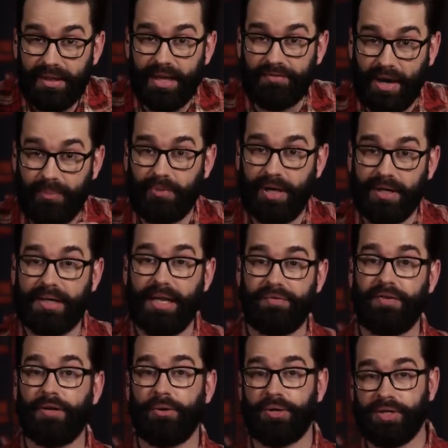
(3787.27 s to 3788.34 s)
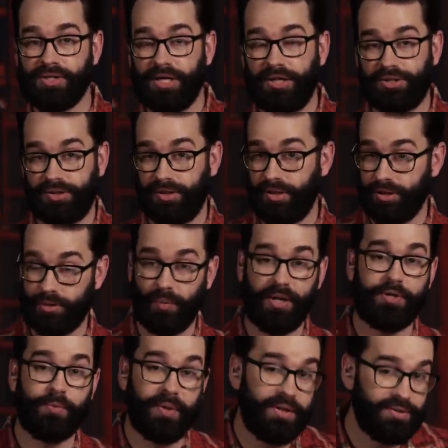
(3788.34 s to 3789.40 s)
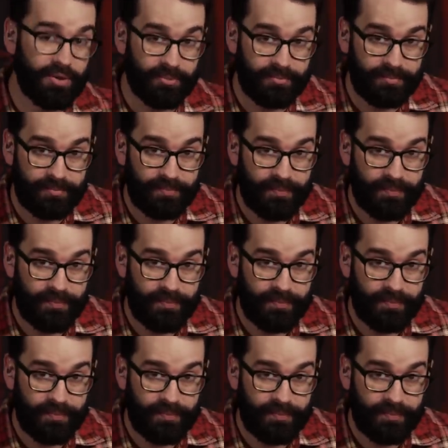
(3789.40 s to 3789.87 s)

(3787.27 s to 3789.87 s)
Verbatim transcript: If I'm running an NFL organization in the year 2022,